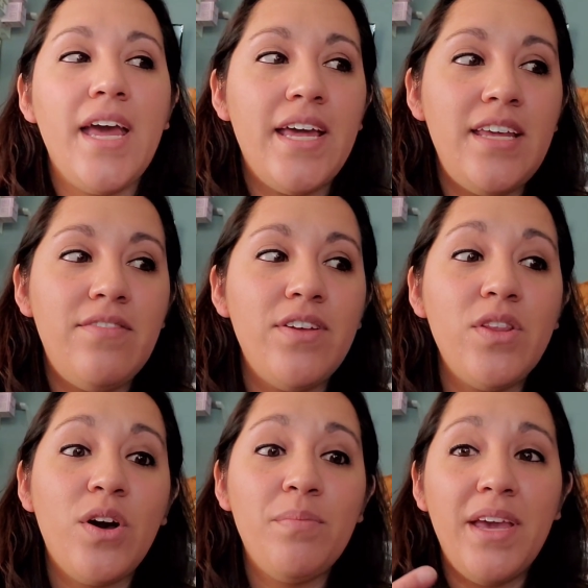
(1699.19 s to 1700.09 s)
And even
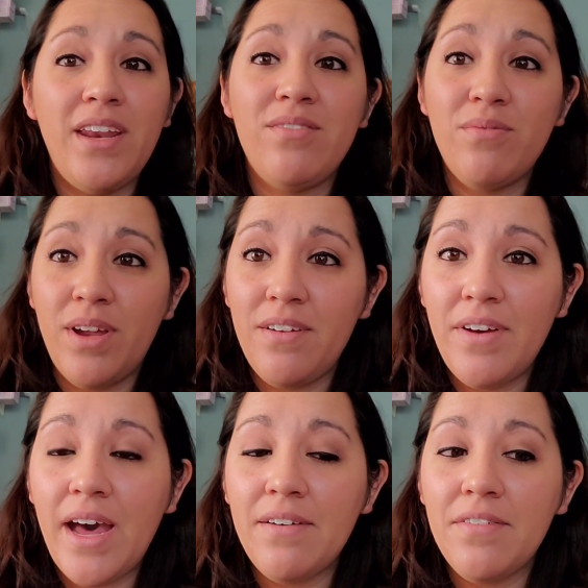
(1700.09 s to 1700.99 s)
though I'm getting rid of
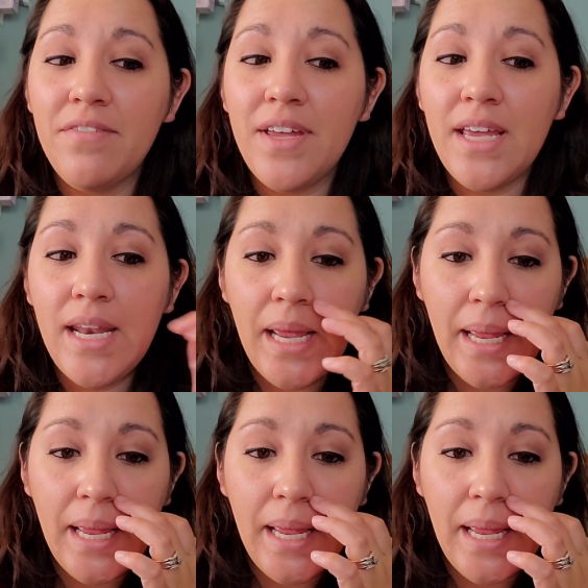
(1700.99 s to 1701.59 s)
half of it,